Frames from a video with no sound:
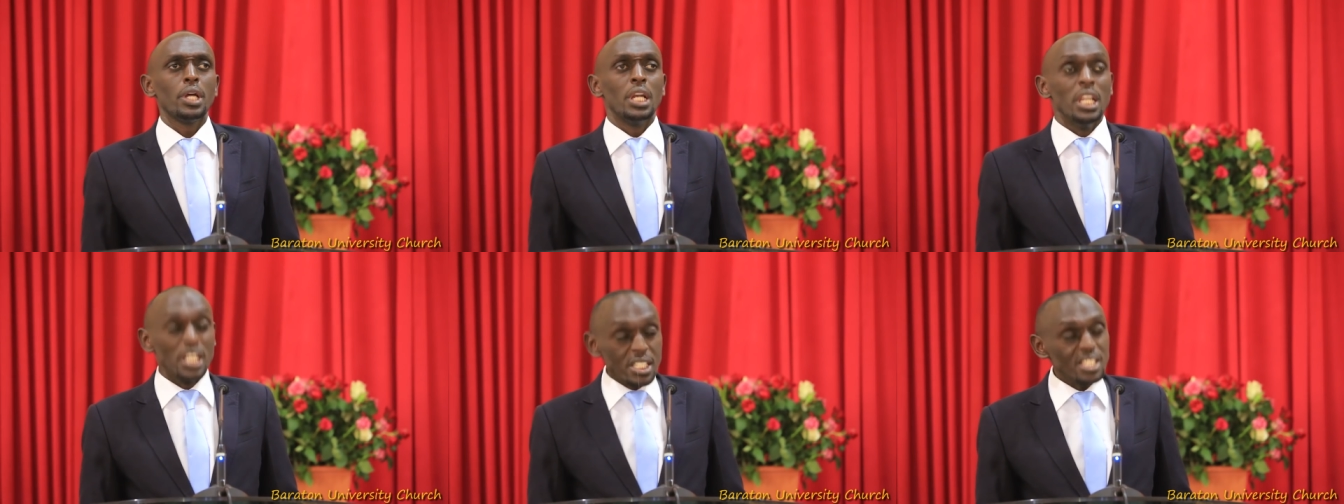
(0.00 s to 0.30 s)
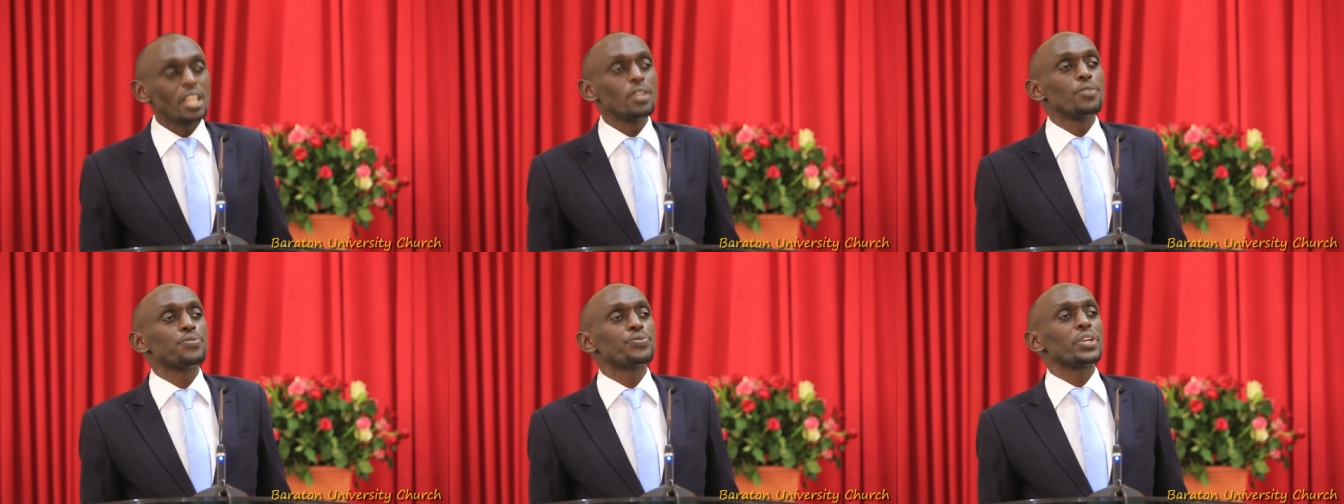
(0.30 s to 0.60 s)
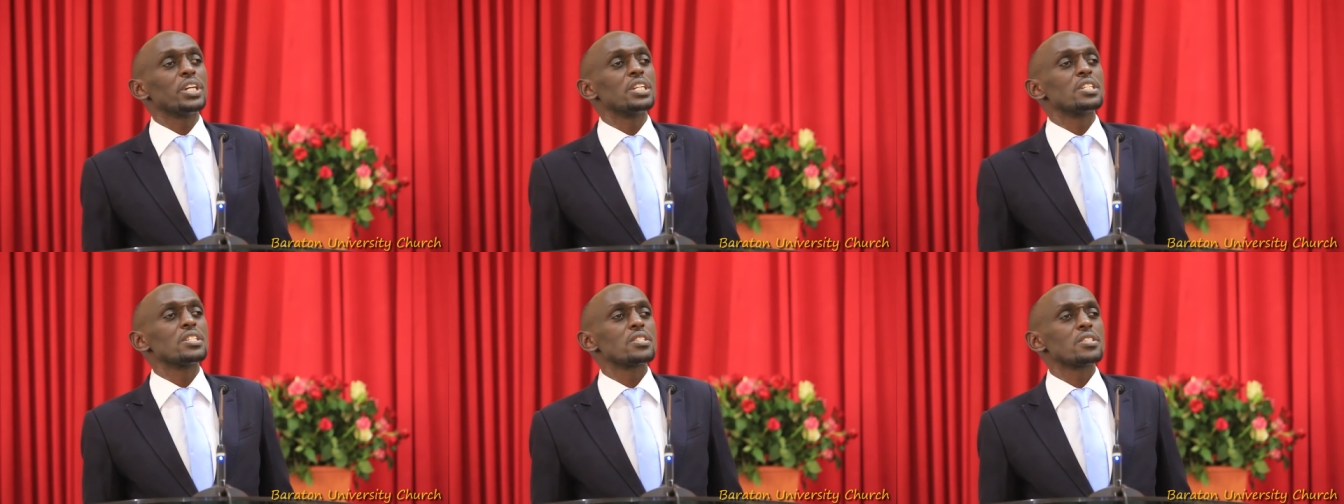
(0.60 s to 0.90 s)
Listen,
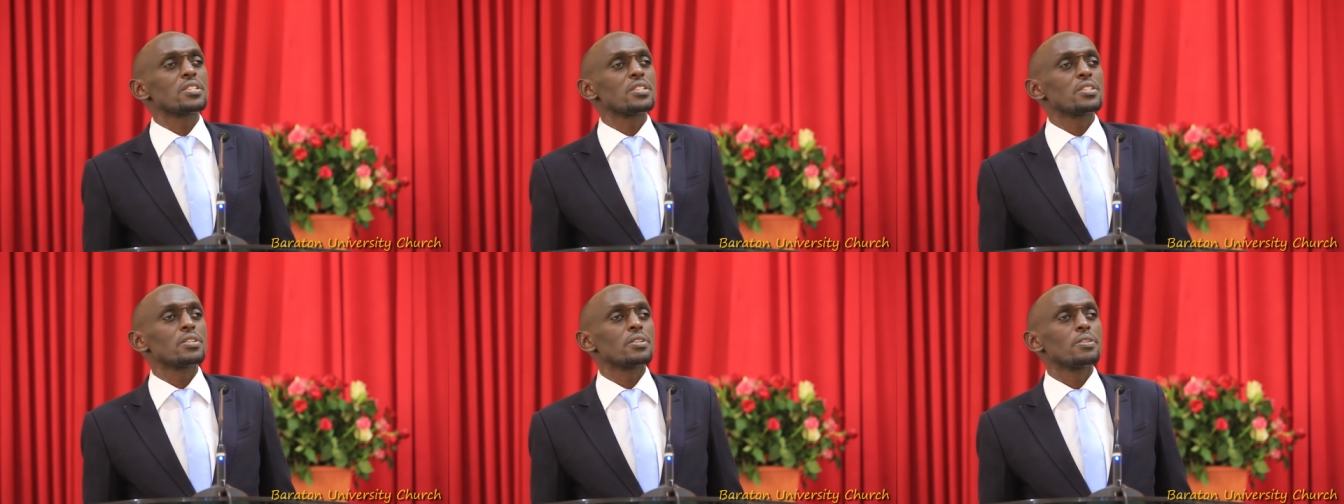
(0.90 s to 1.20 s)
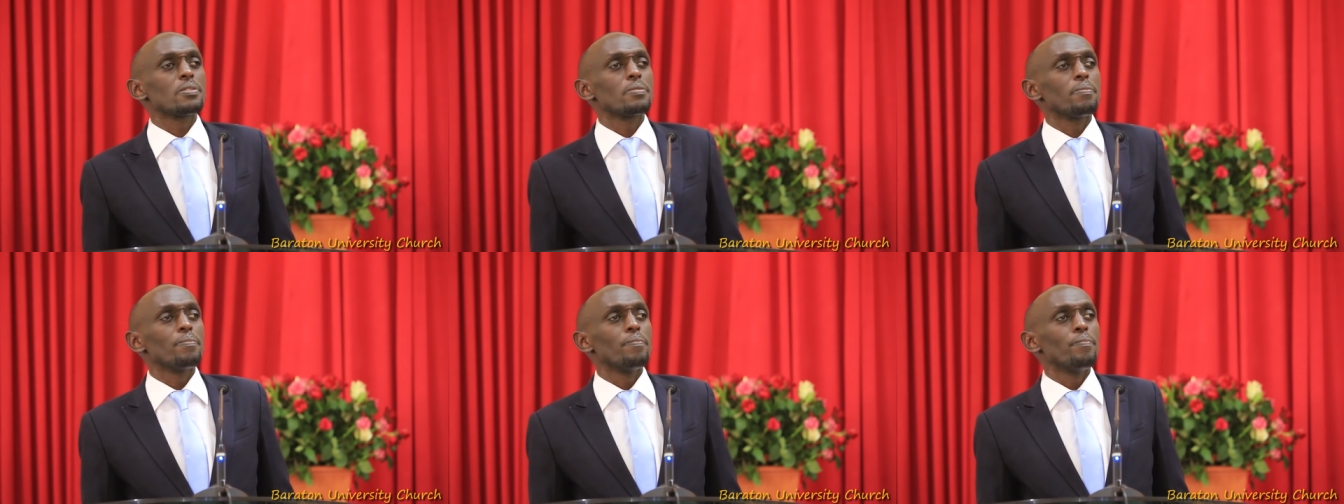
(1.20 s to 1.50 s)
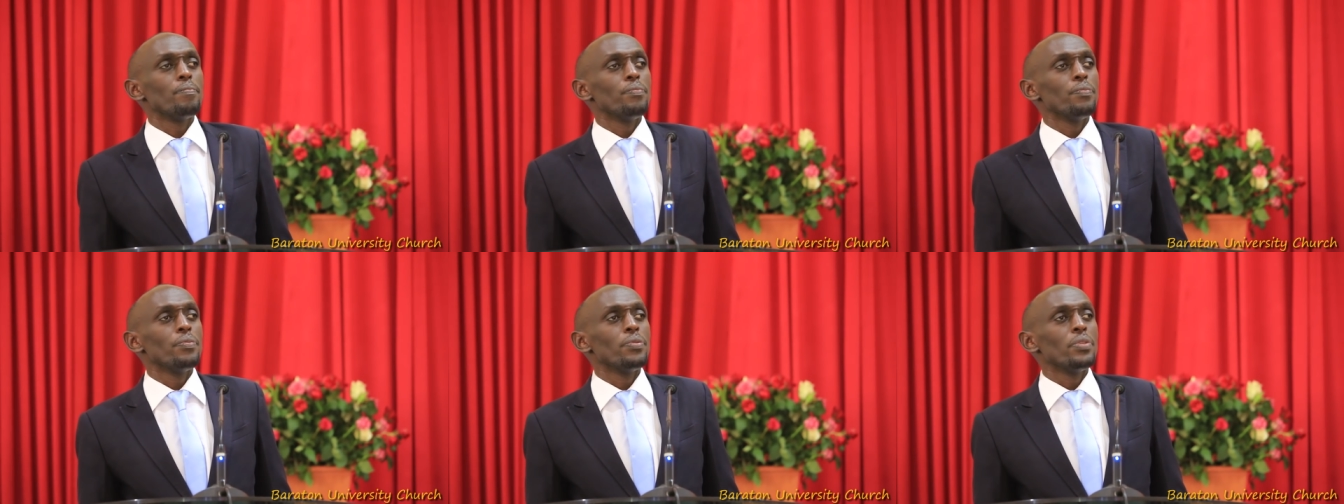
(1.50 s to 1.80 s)
friends.
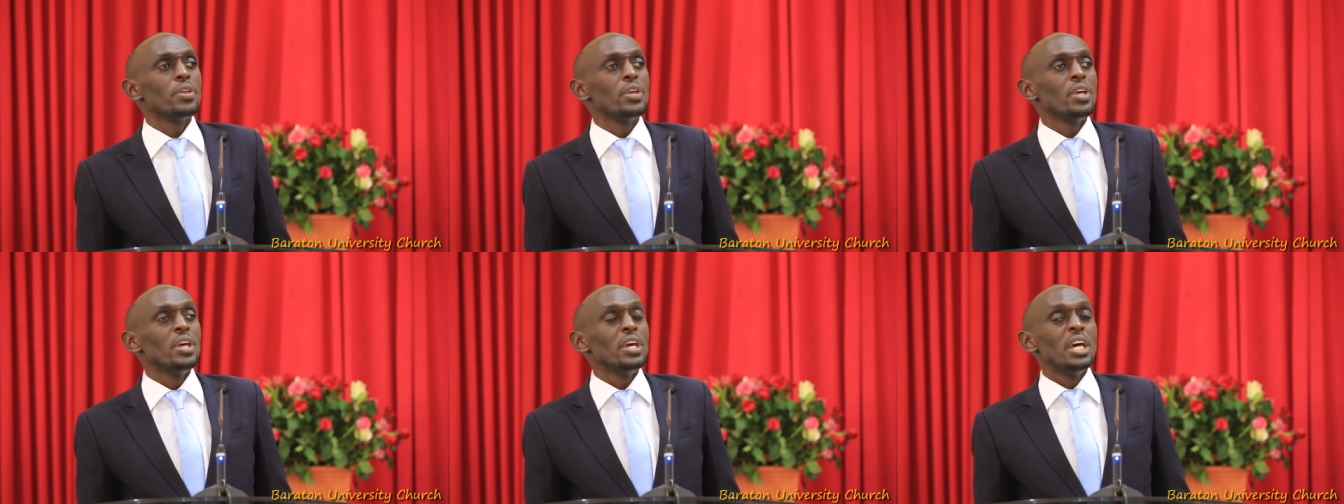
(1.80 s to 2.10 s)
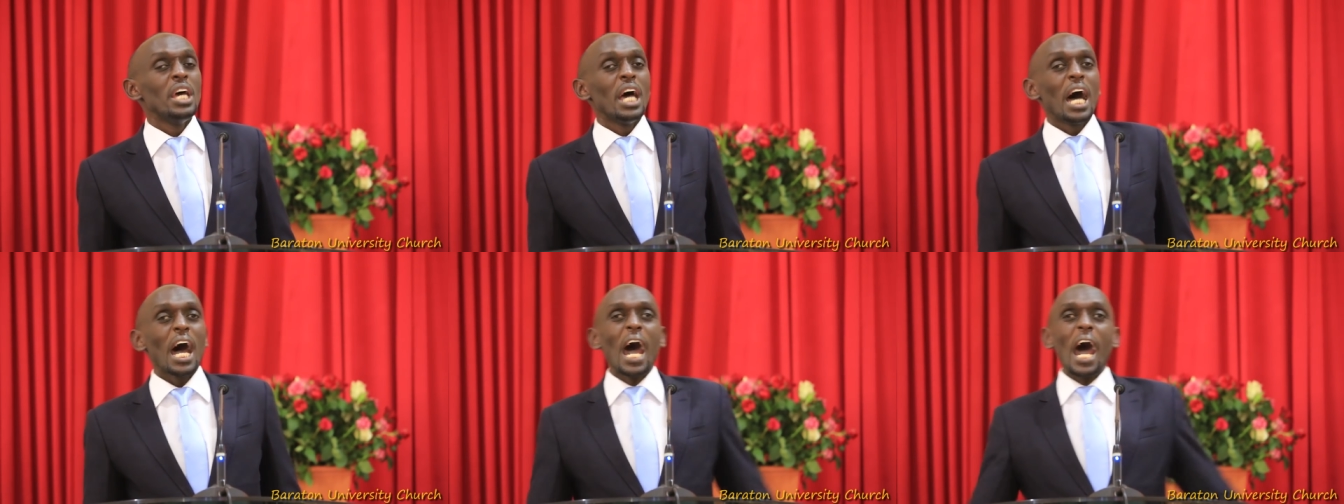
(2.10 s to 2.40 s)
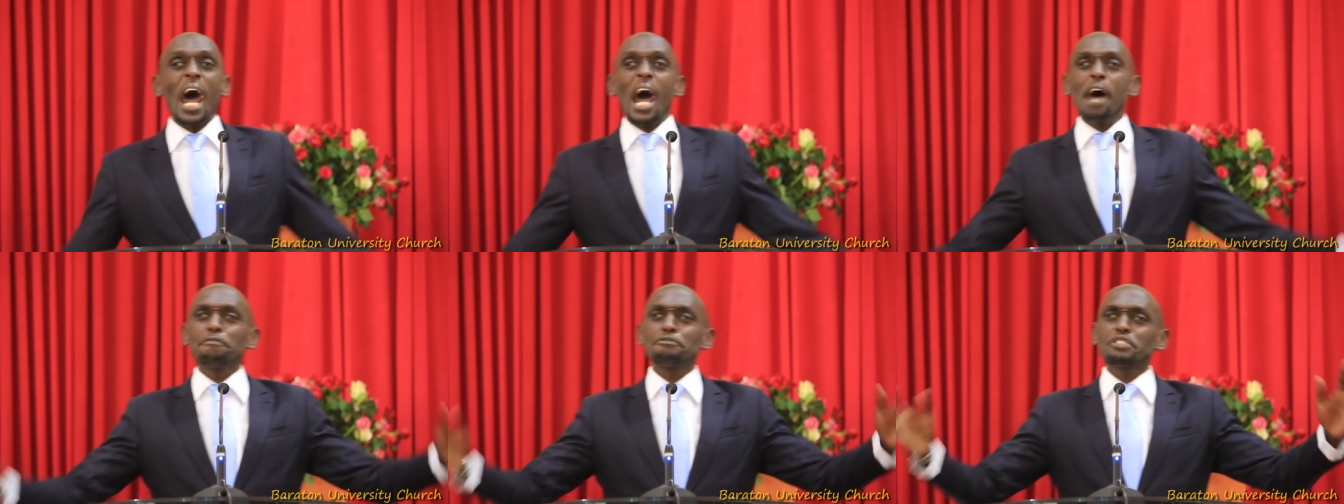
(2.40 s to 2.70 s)

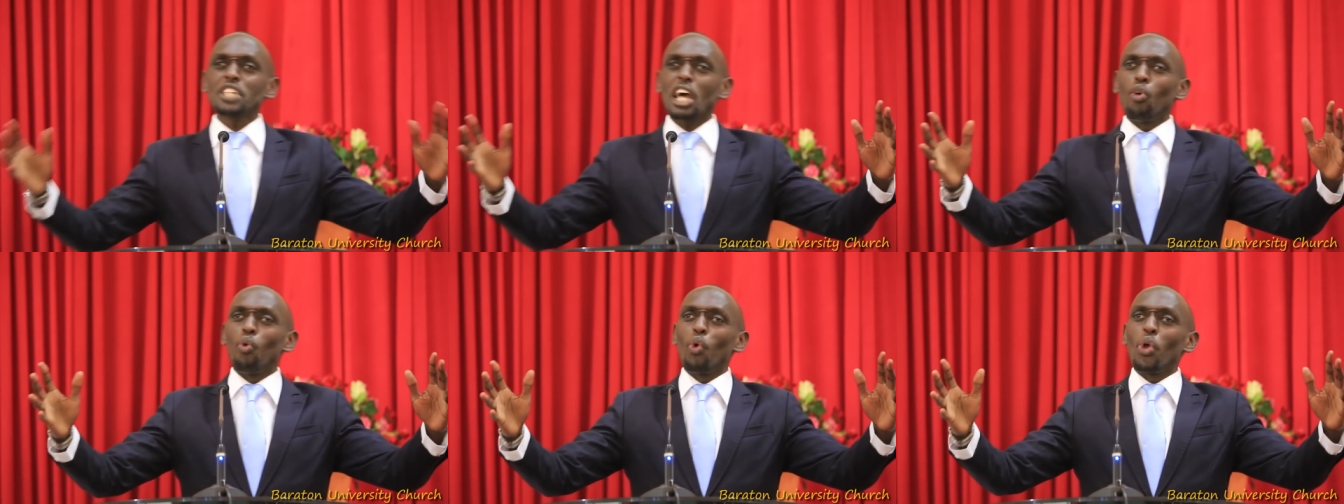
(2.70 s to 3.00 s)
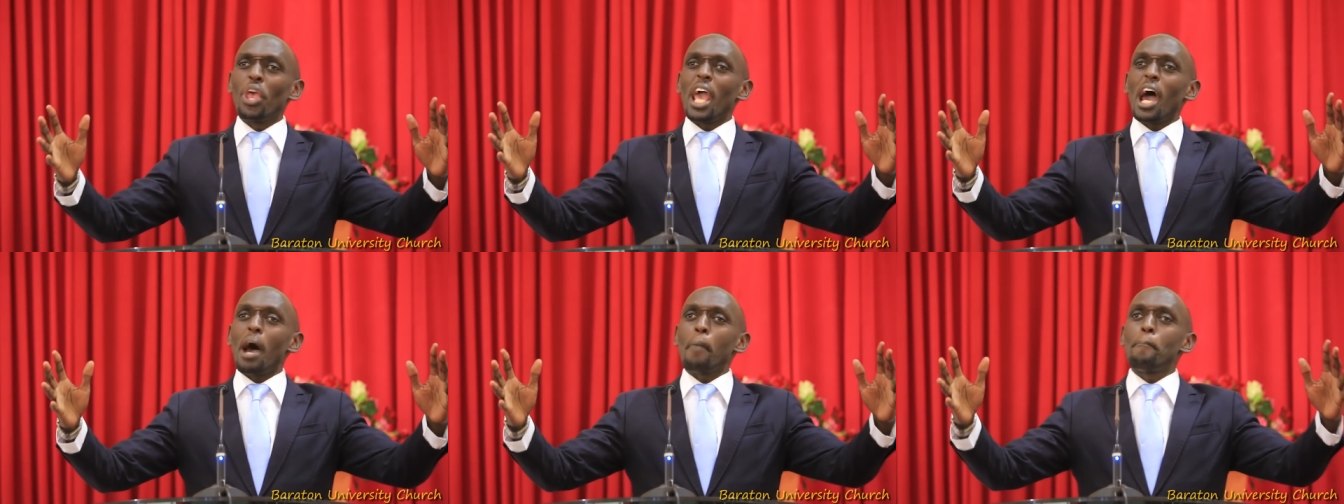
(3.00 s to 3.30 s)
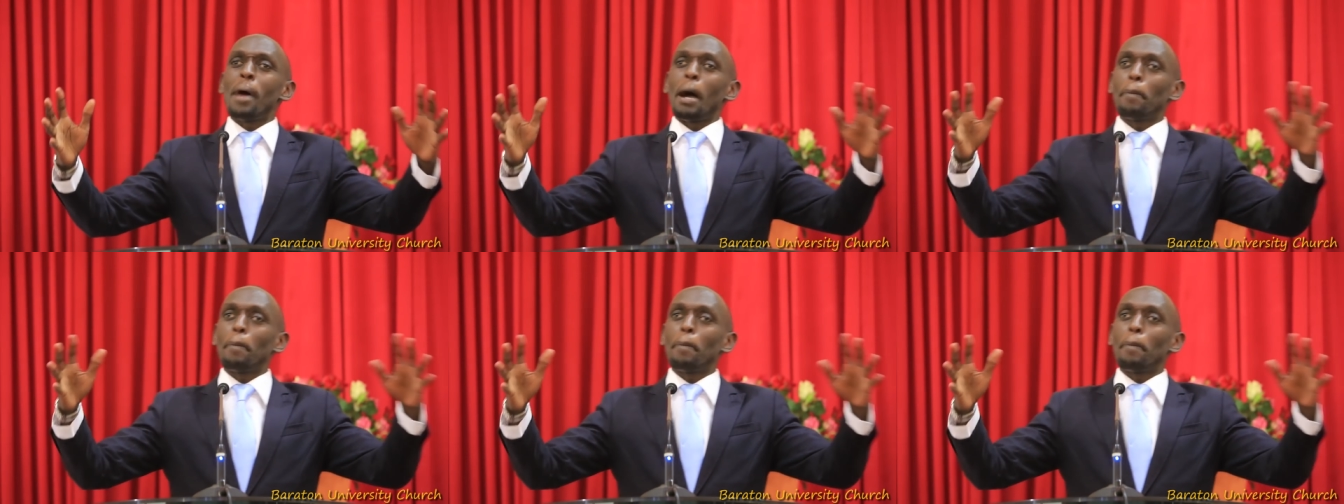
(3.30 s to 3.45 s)
After we are